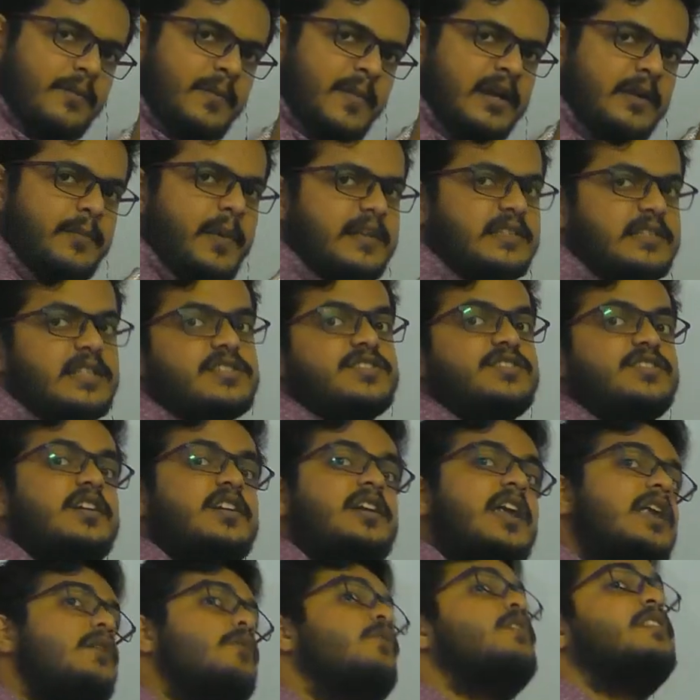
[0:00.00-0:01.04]
made by the straight
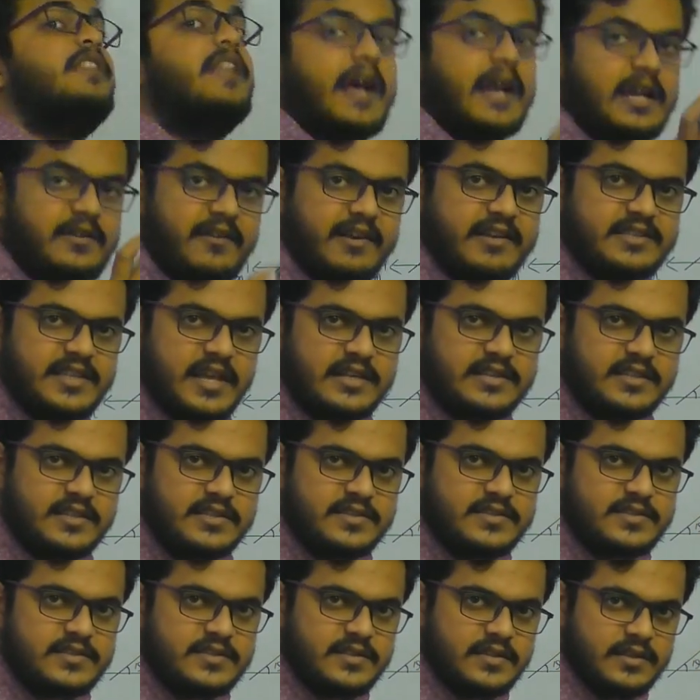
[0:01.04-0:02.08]
line with negative
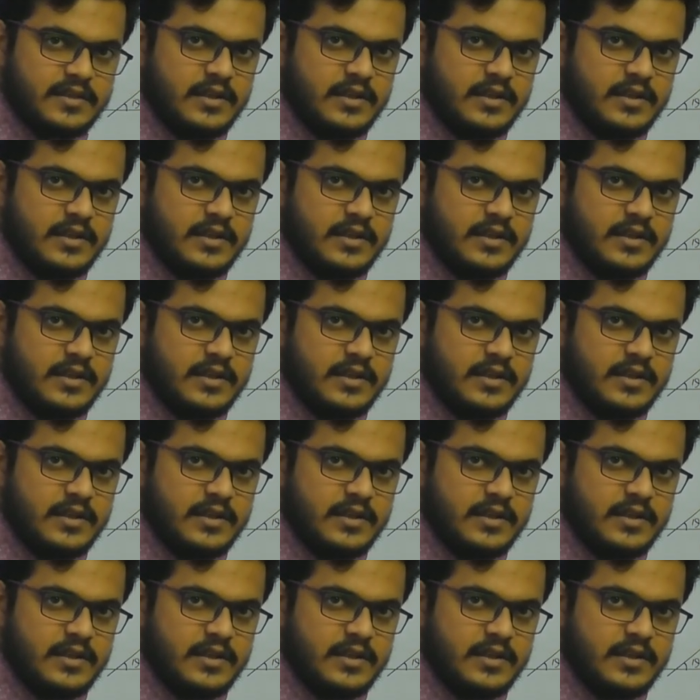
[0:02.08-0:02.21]
x-axis.